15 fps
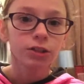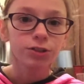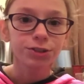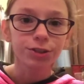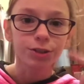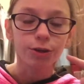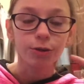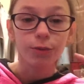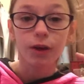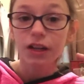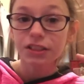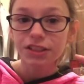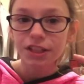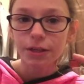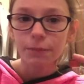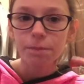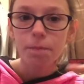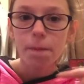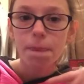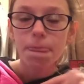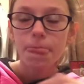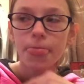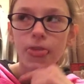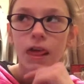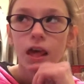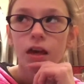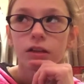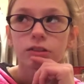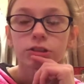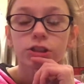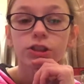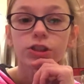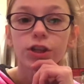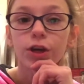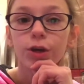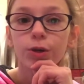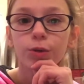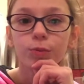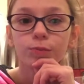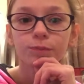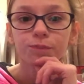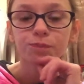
should go watch it. So